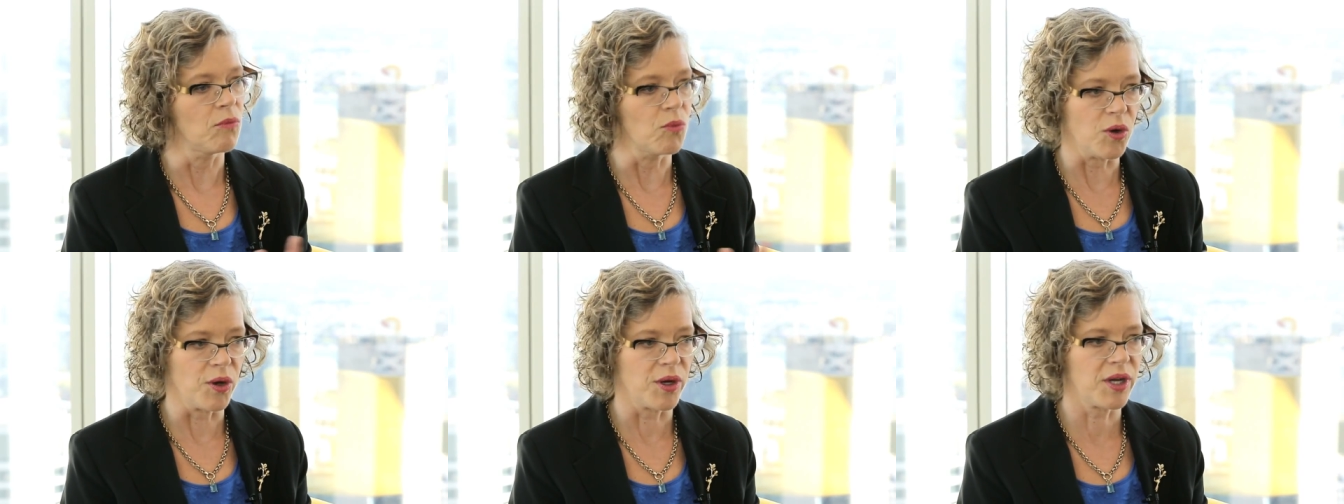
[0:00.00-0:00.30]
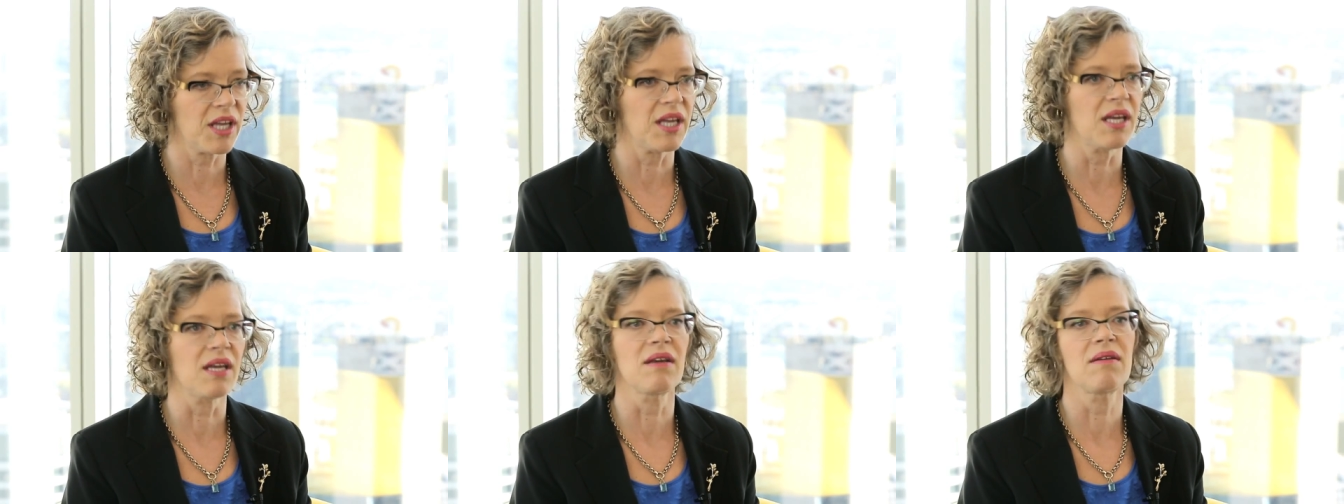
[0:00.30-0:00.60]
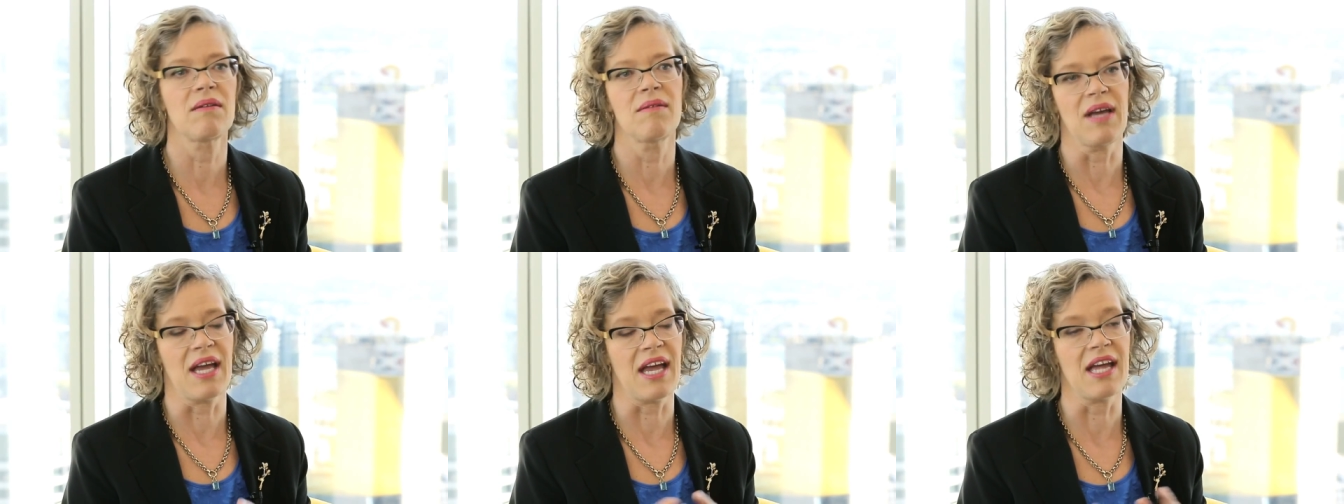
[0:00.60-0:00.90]

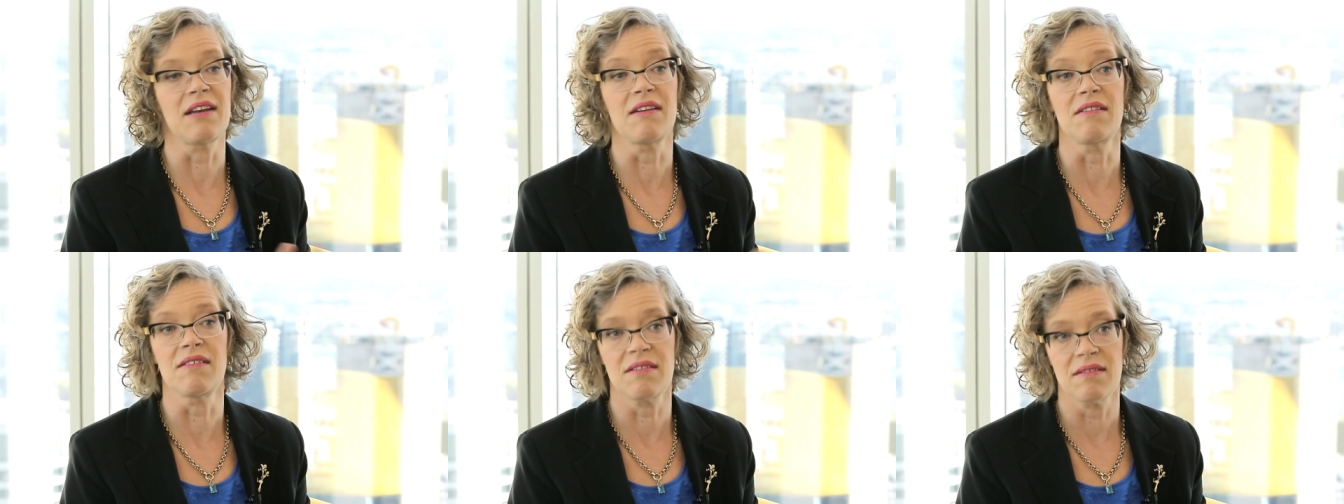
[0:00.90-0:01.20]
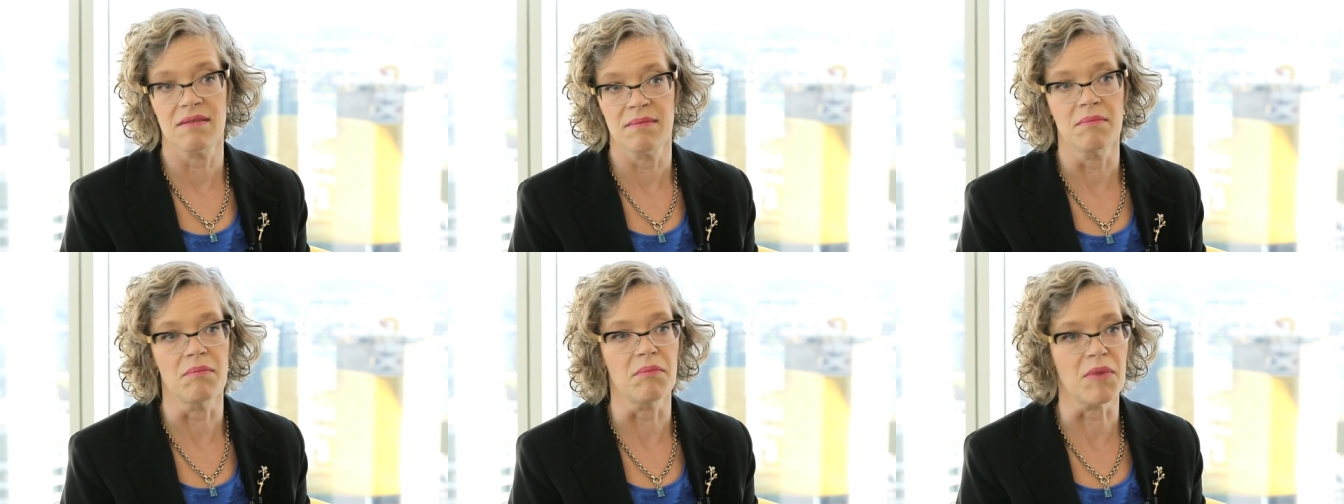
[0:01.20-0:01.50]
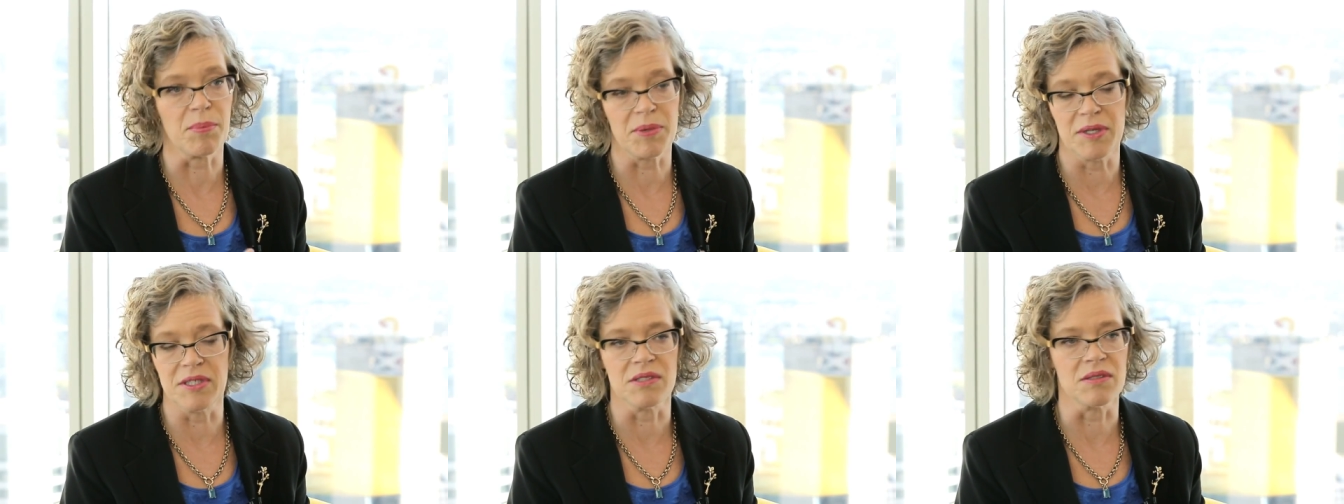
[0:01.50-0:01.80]
working and
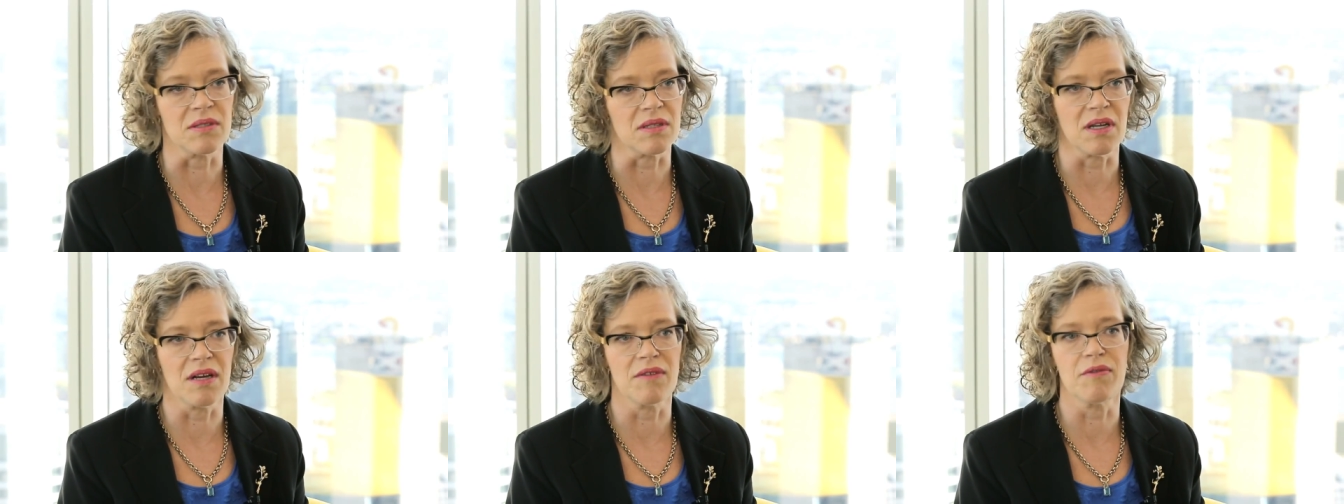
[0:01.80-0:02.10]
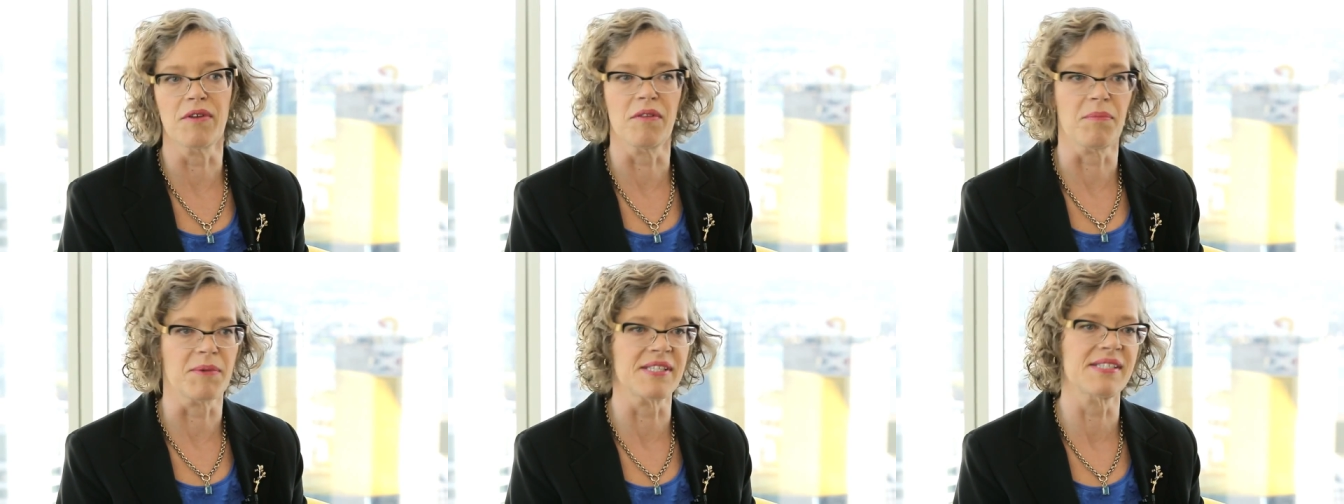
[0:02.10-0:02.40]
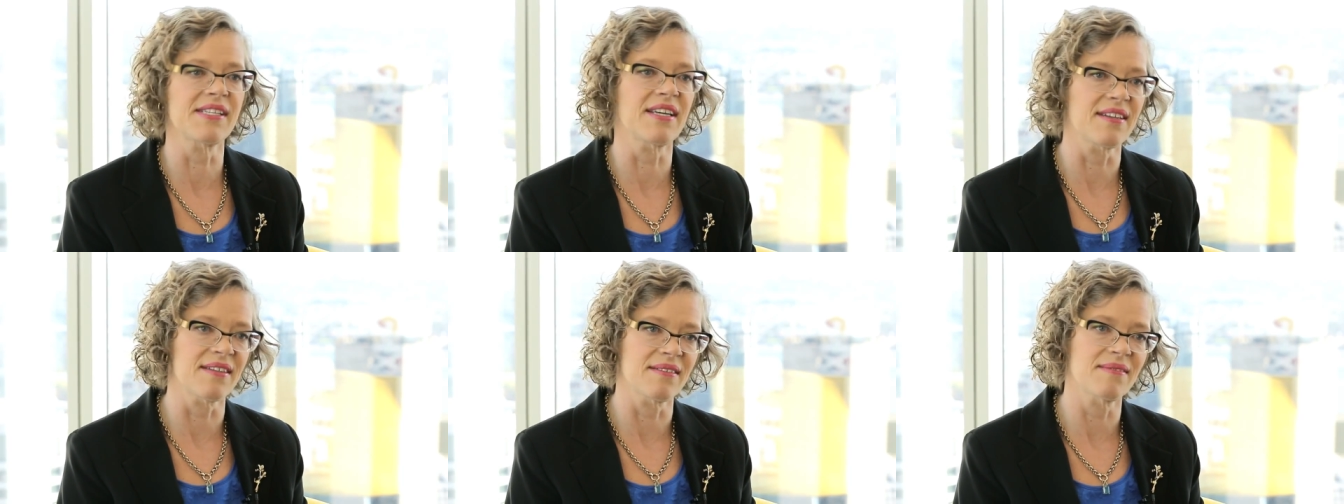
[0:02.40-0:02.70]
my personal life with my
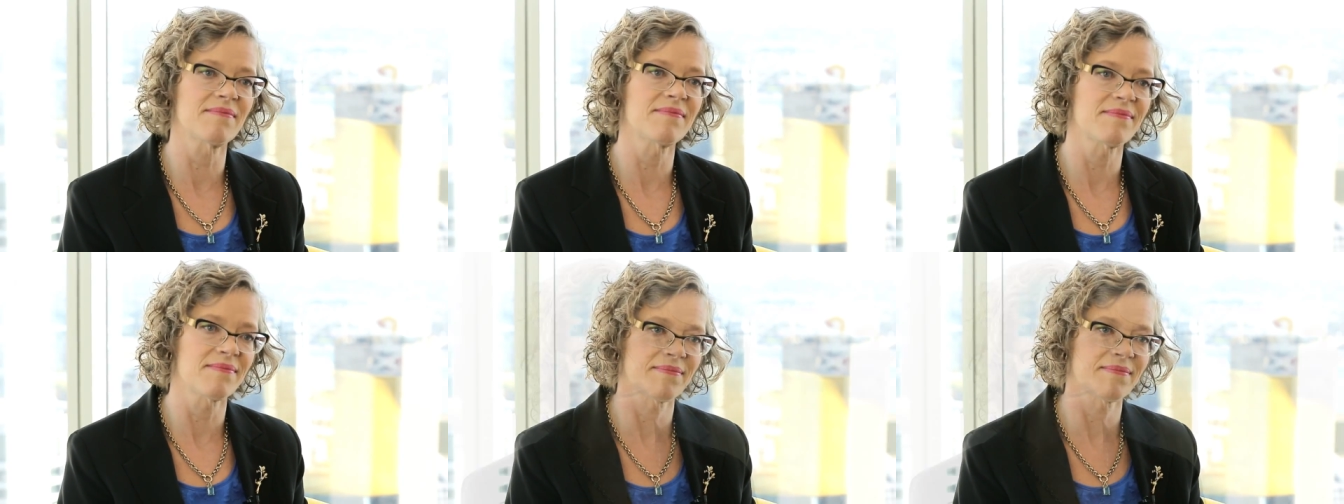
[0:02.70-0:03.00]
son.